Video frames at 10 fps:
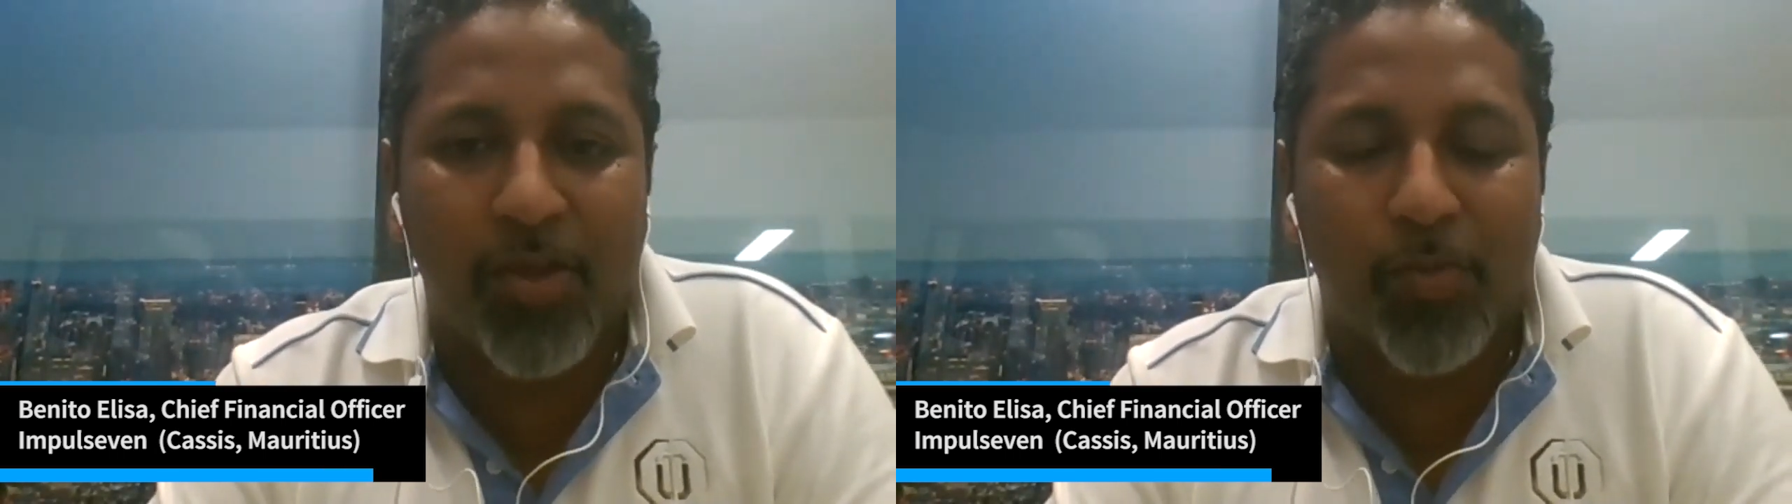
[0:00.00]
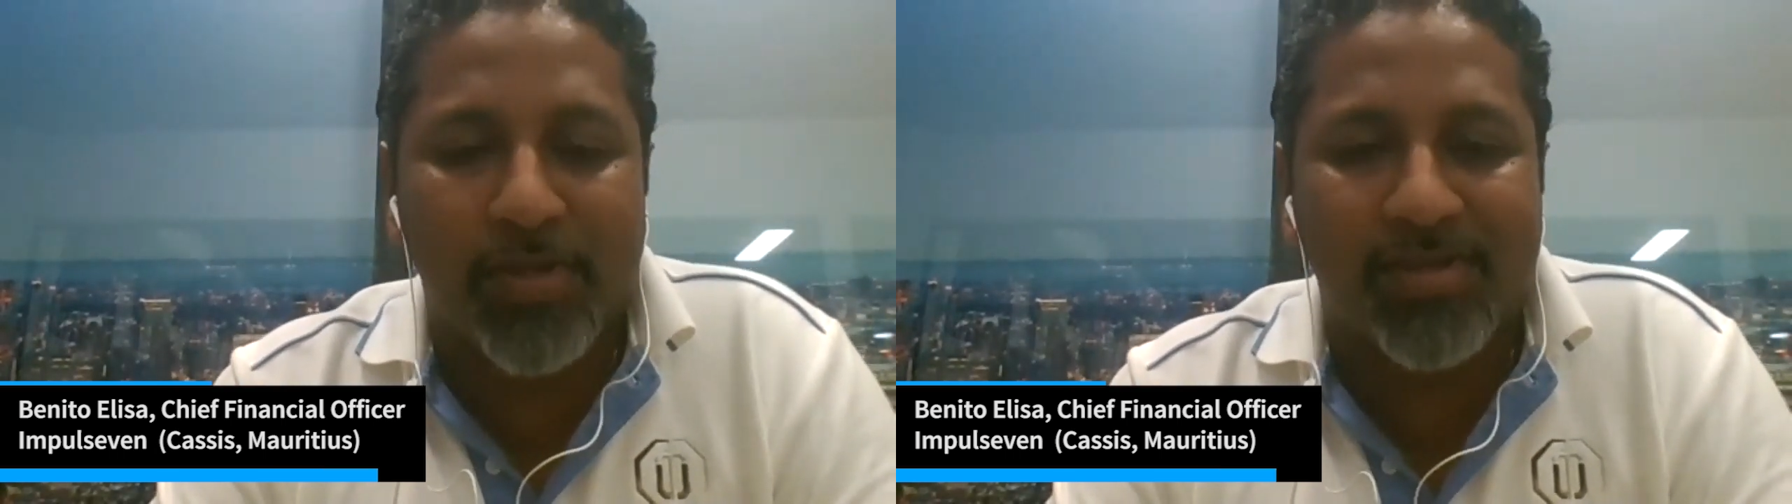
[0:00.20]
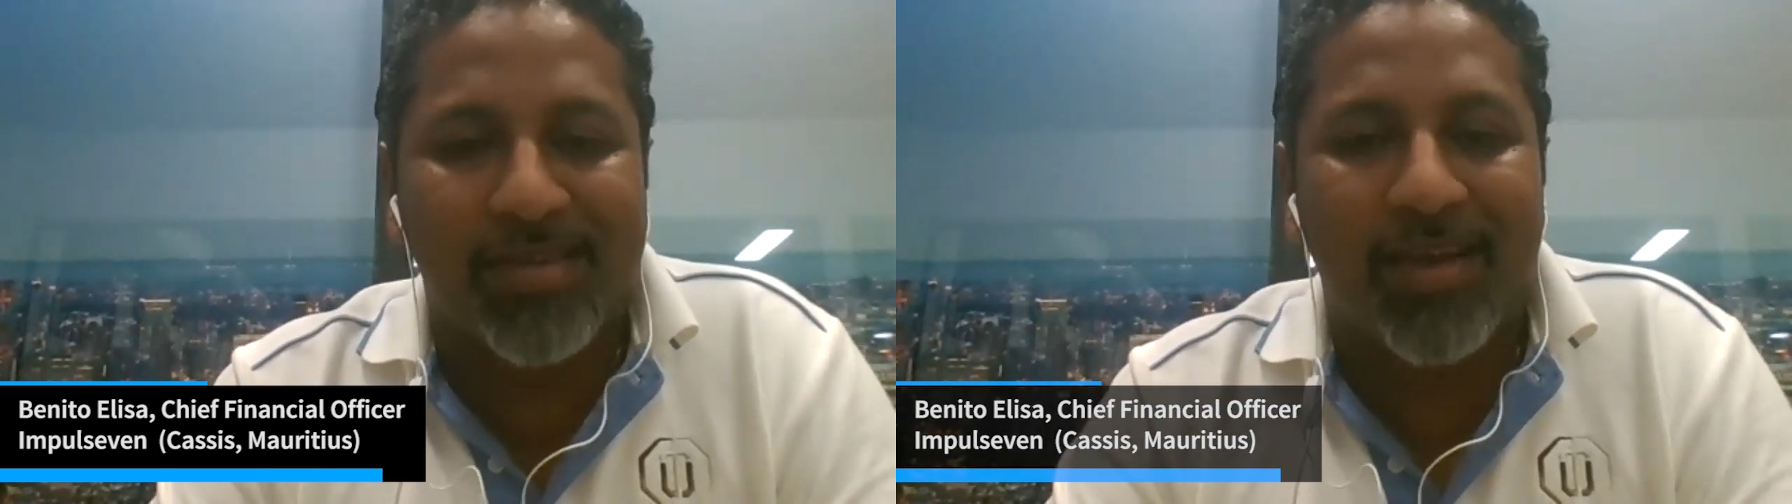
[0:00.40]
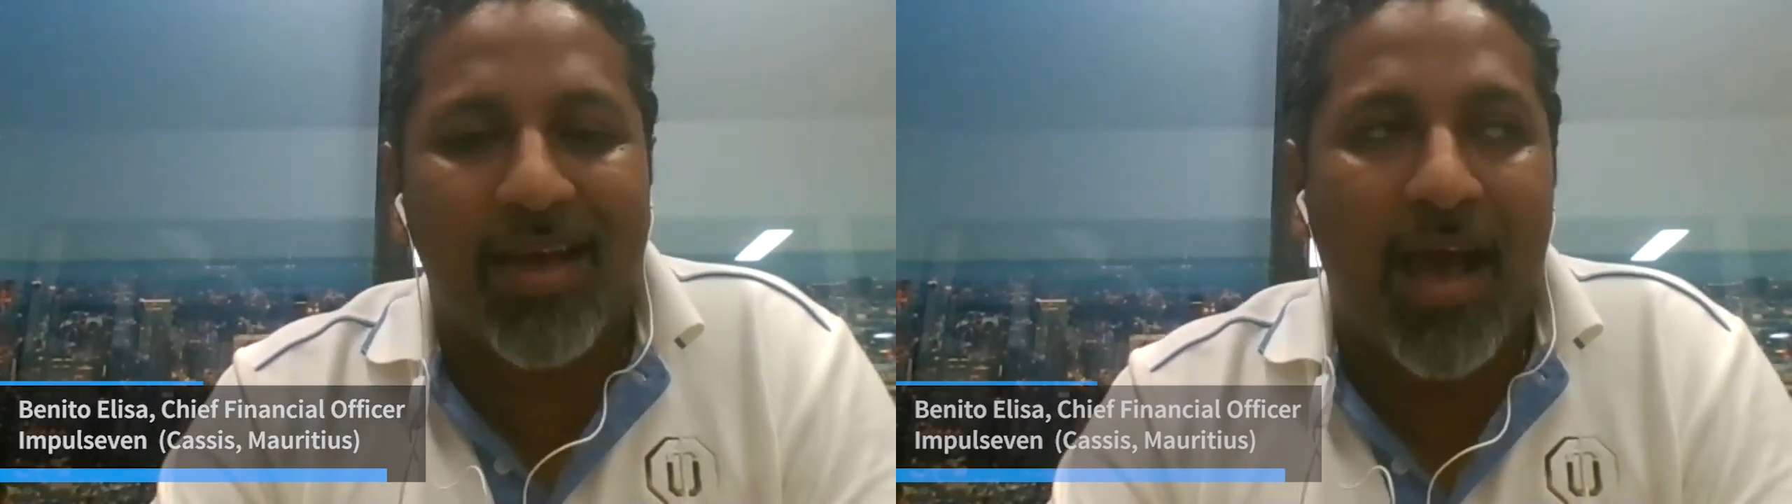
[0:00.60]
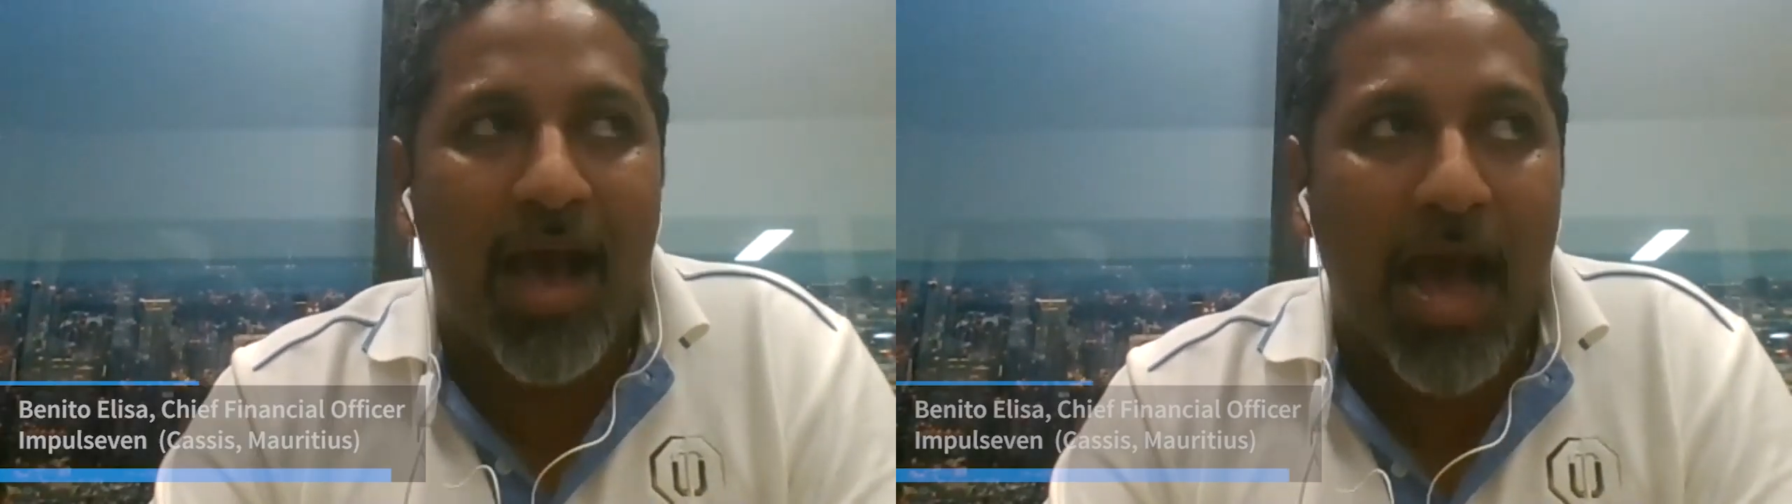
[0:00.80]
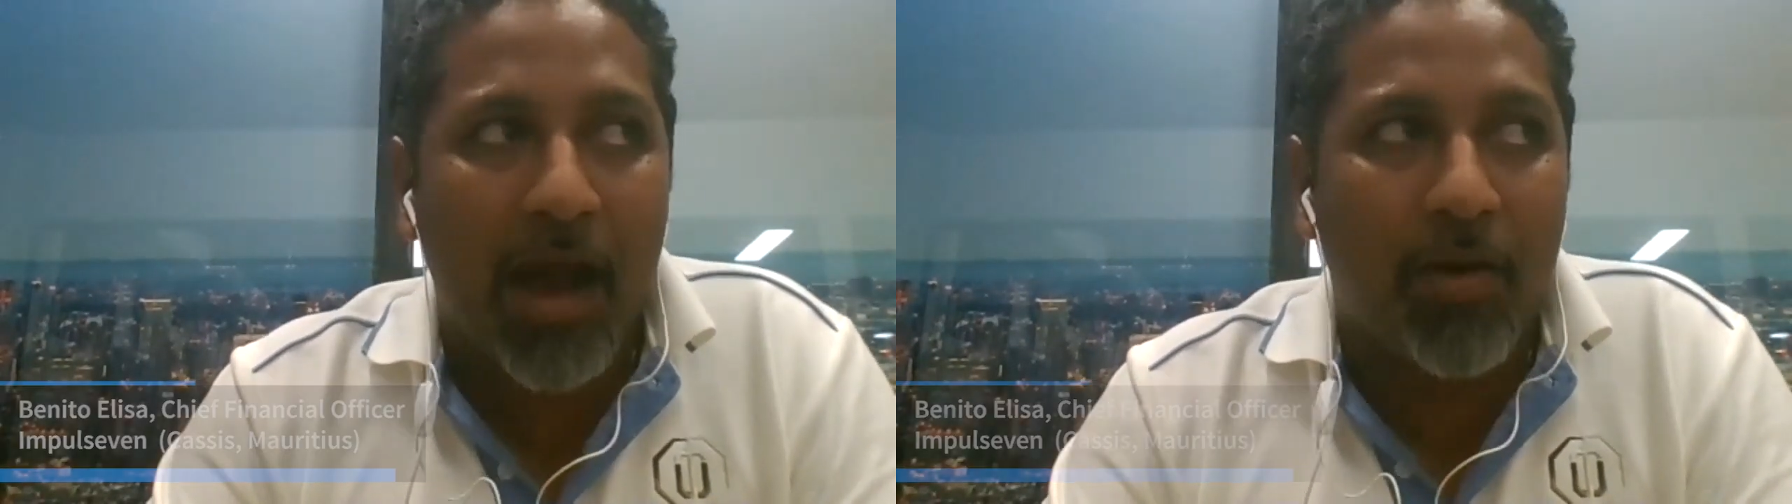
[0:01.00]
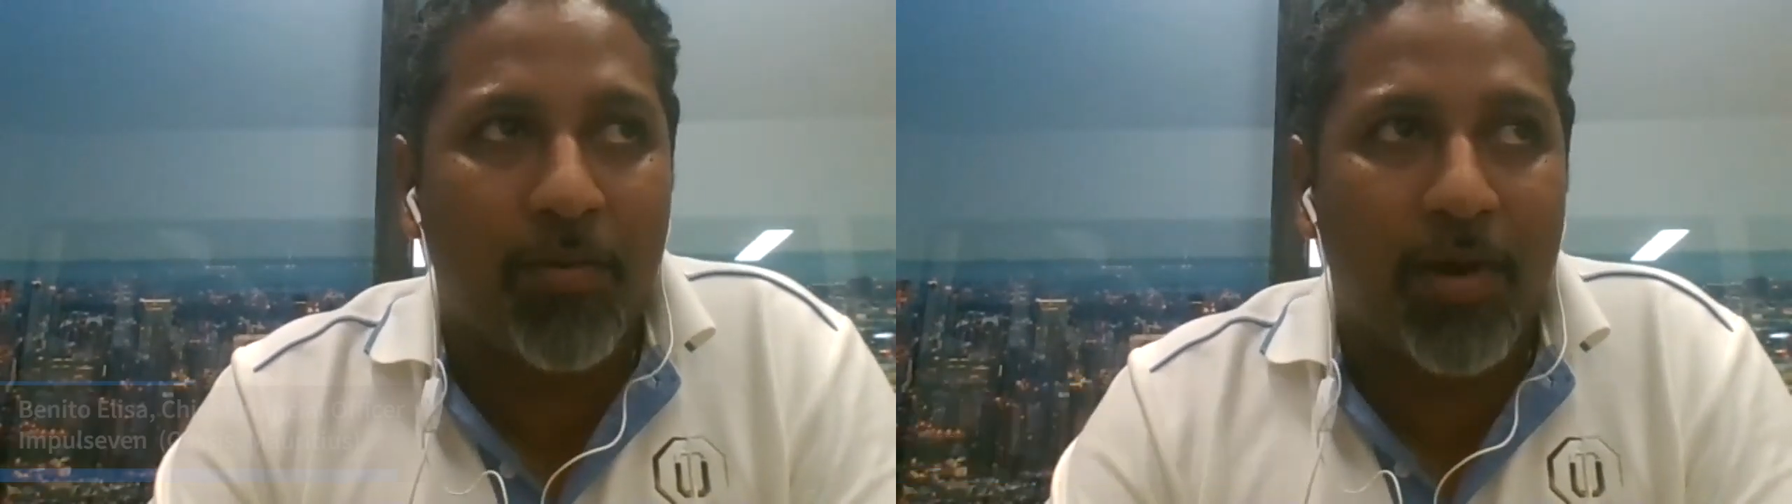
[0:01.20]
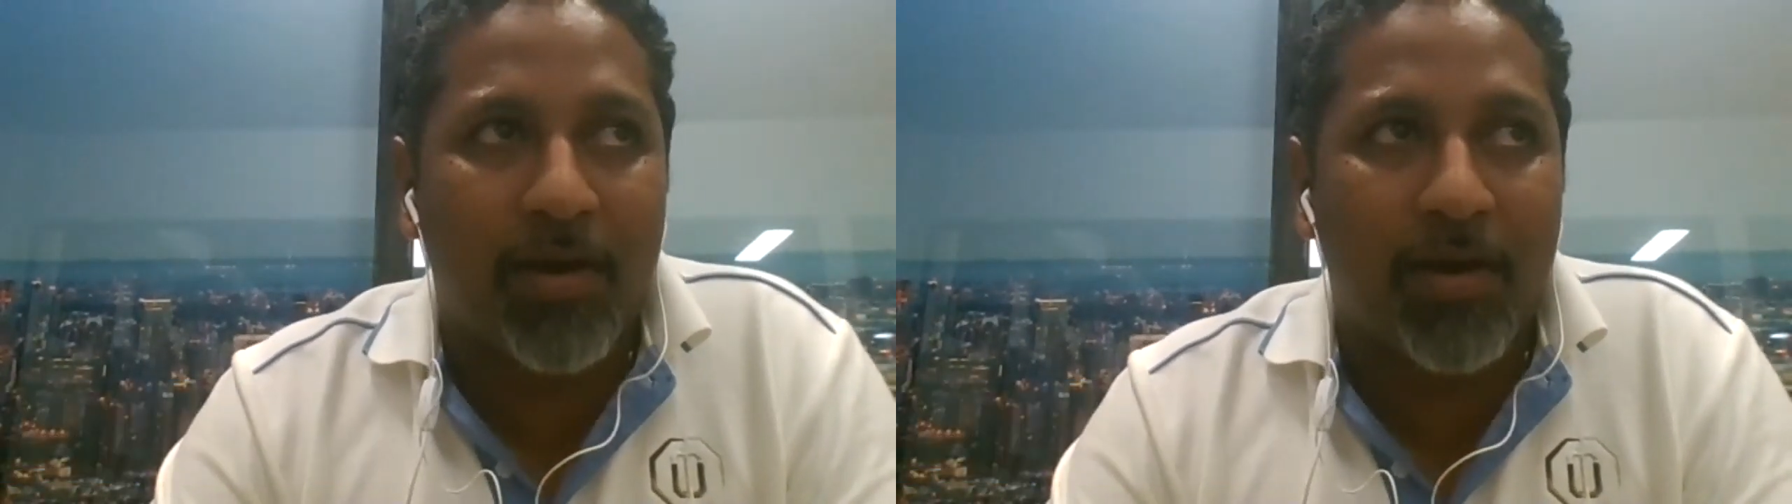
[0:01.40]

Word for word: you will see how